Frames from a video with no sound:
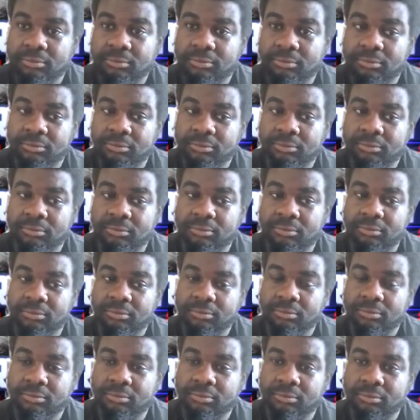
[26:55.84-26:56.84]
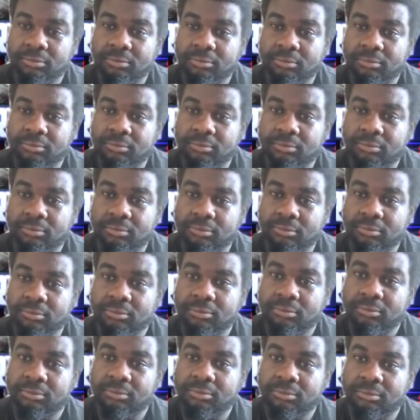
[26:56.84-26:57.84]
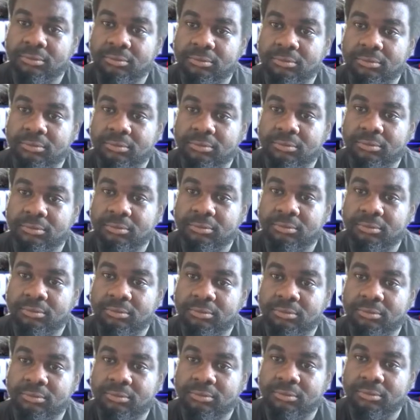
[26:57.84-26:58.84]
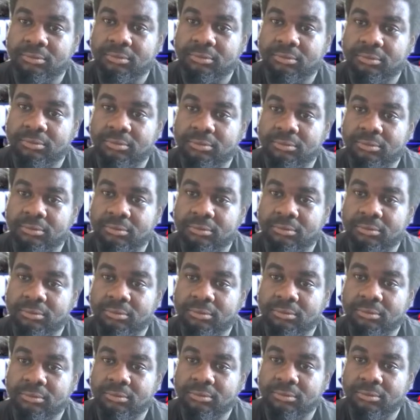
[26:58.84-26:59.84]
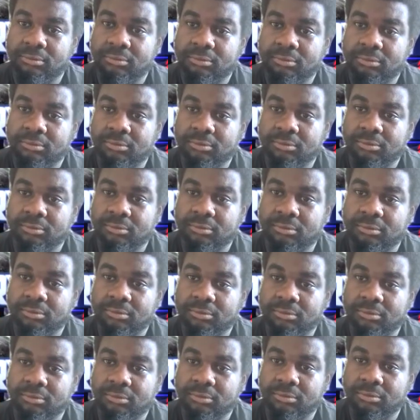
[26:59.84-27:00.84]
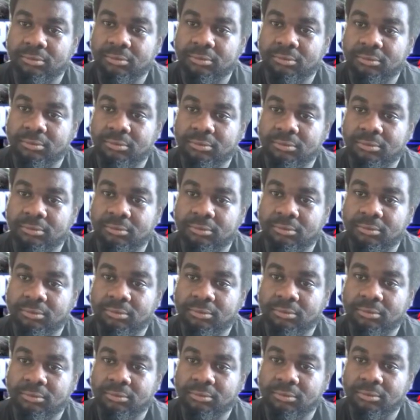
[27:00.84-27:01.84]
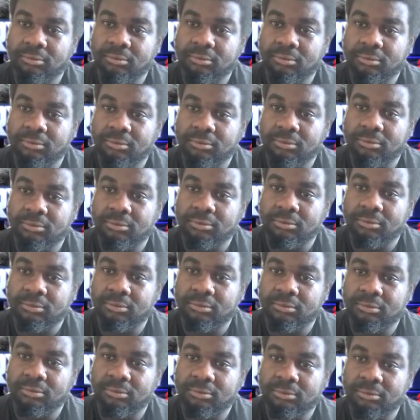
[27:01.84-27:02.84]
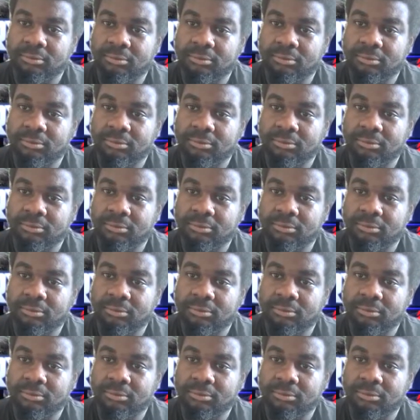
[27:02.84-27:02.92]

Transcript: This person isn't speaking.